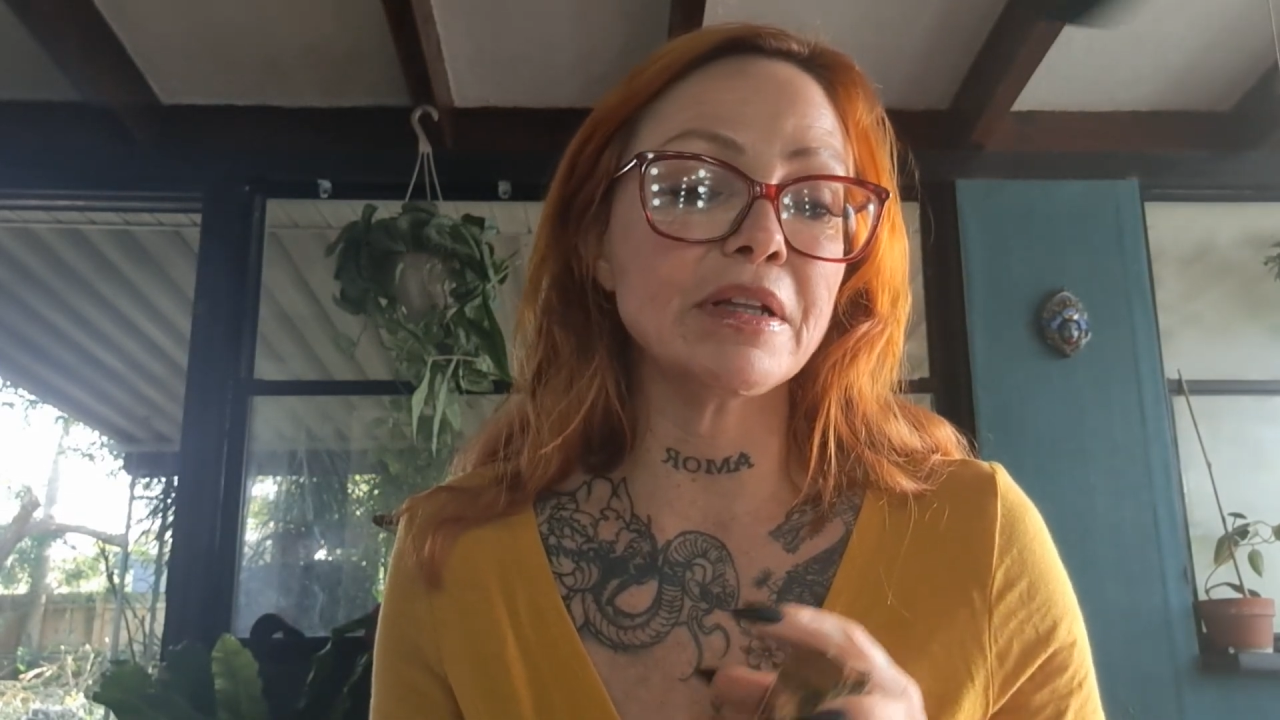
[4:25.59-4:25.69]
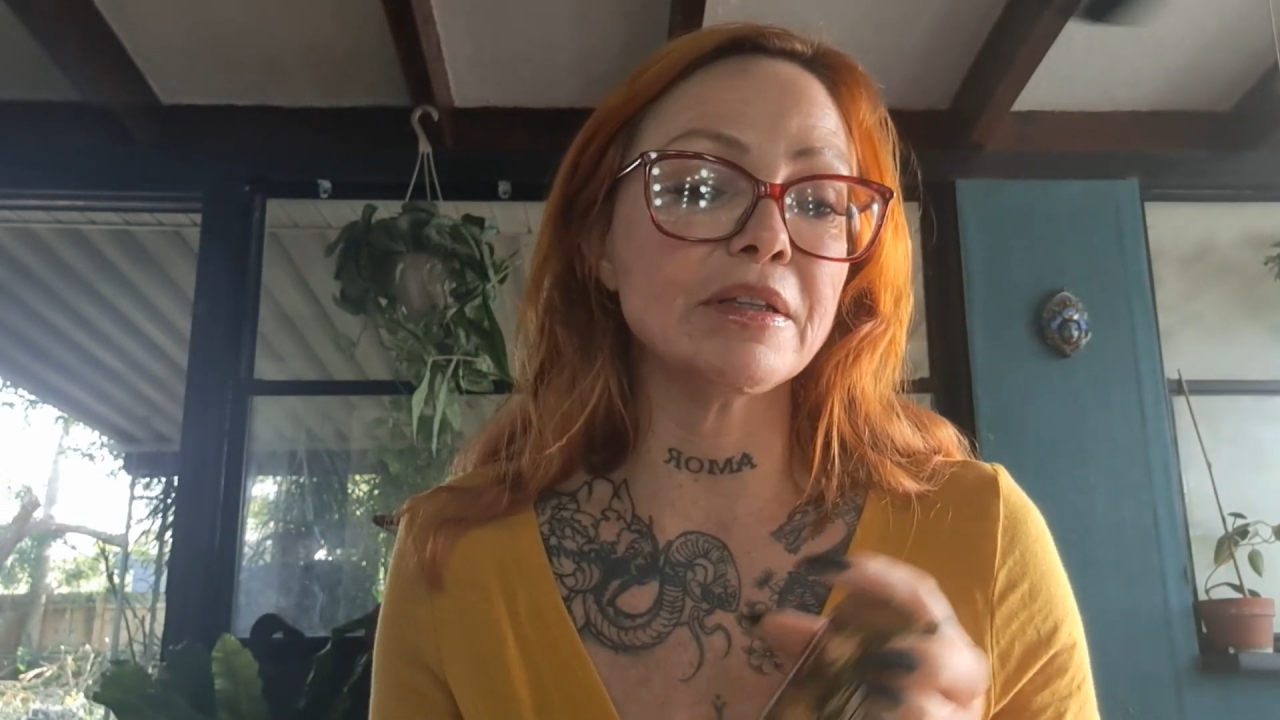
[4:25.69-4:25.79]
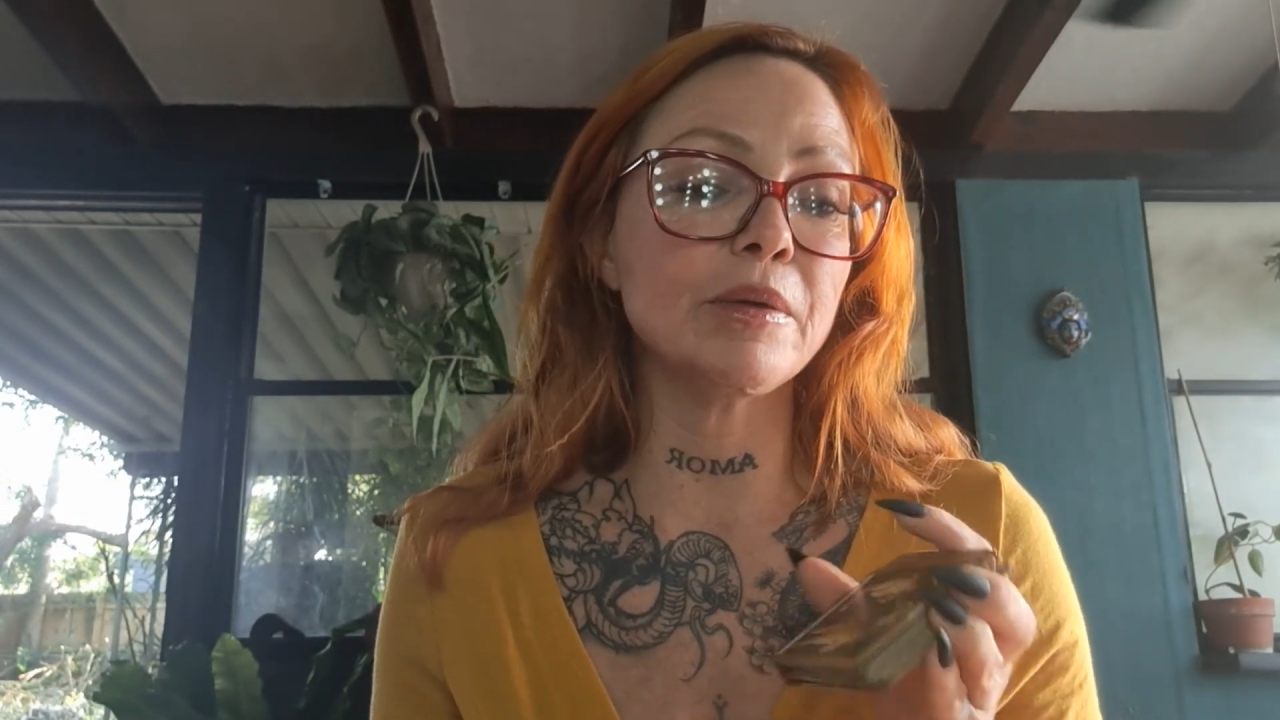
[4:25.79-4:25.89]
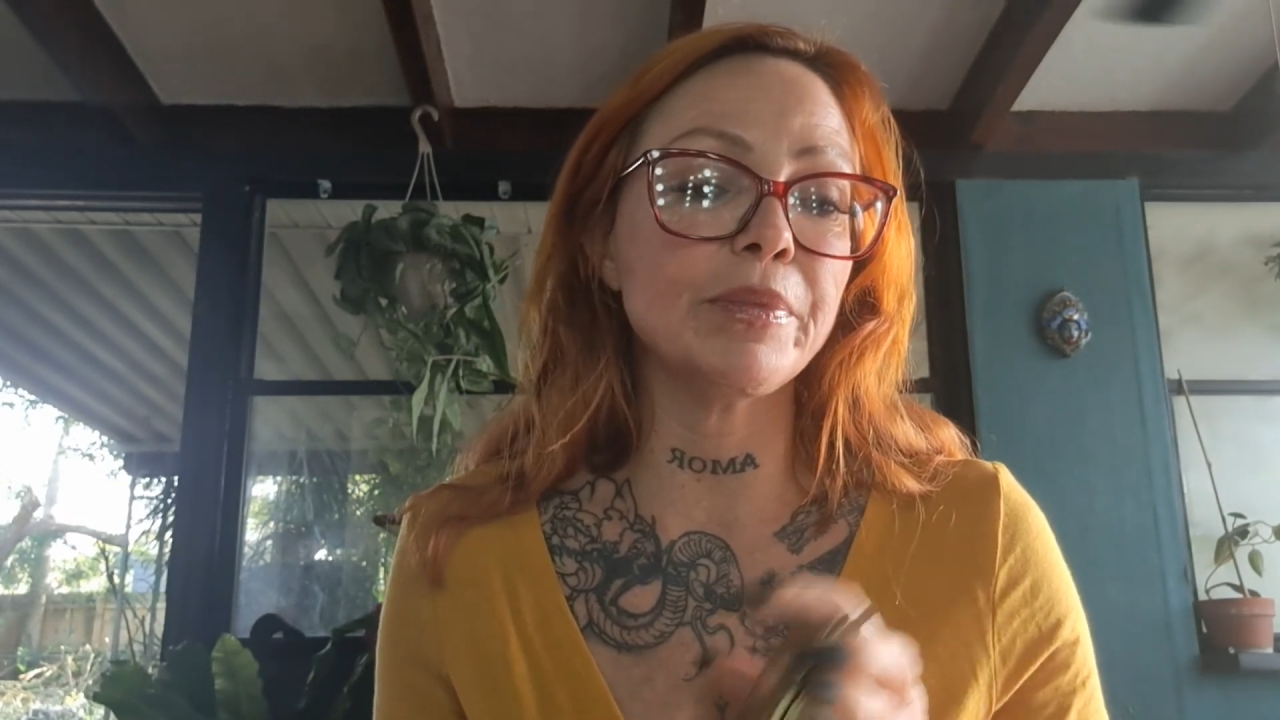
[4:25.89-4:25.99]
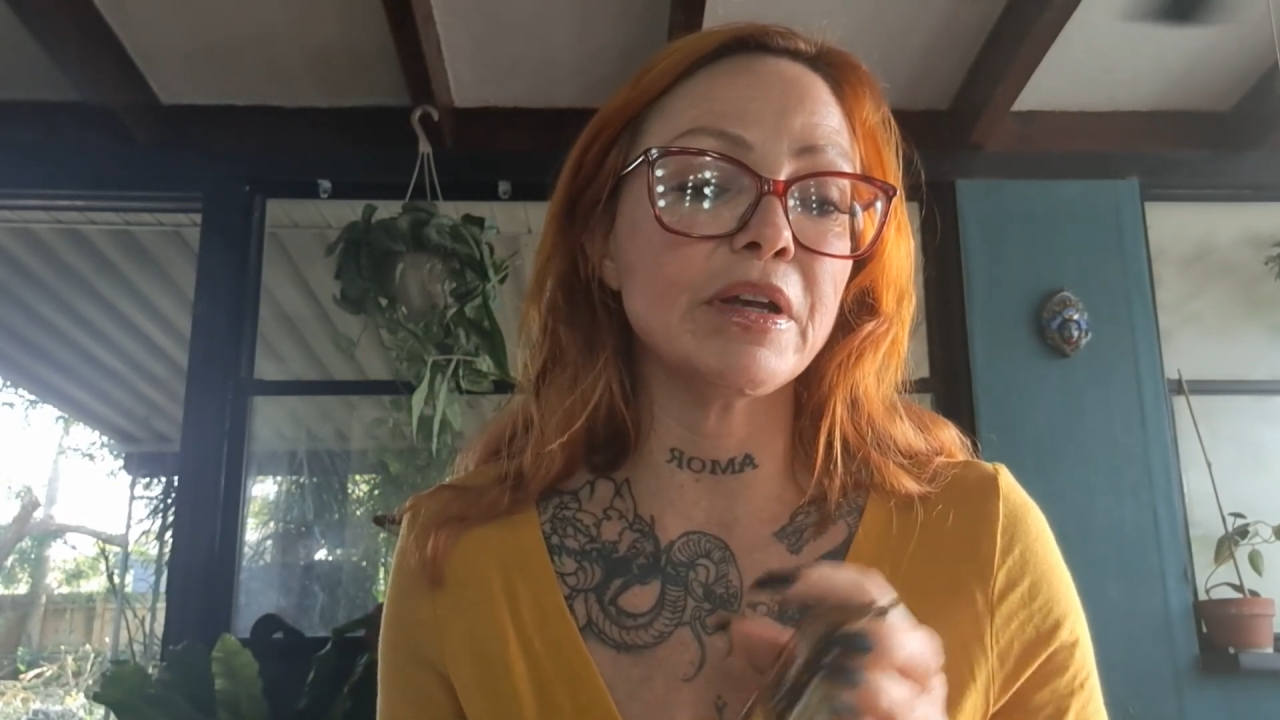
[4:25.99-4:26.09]
a
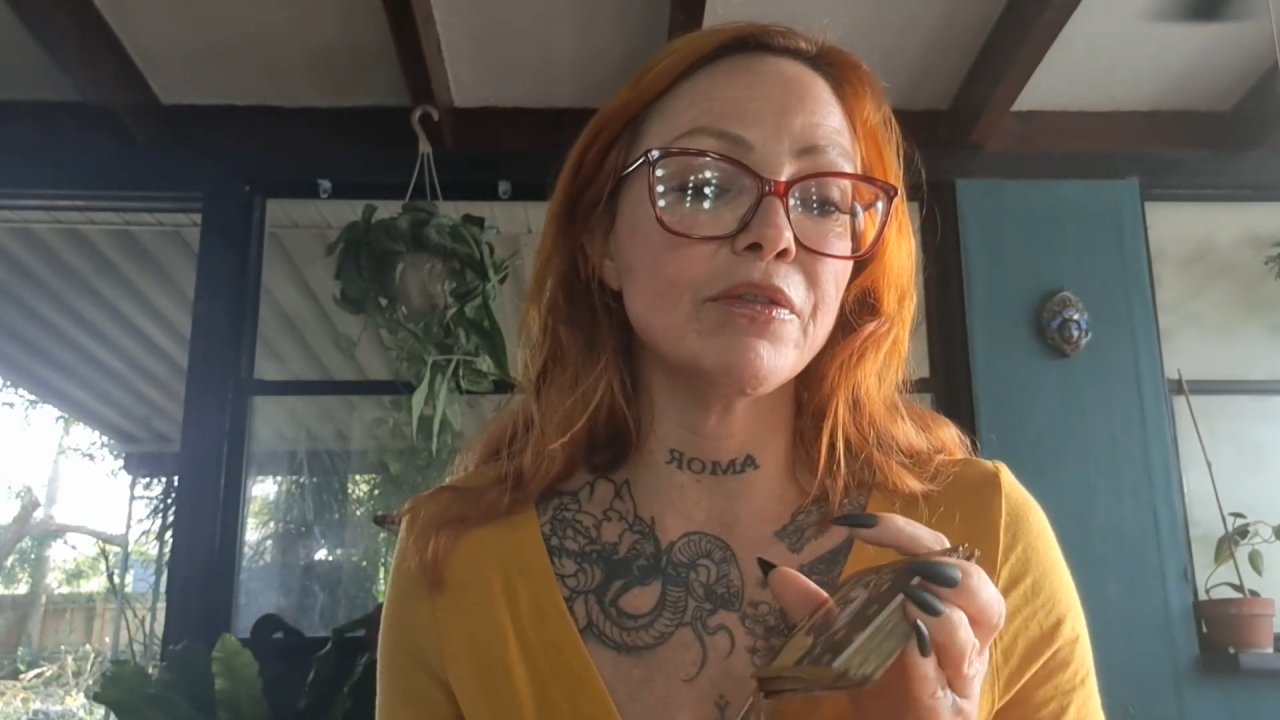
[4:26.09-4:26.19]
little bit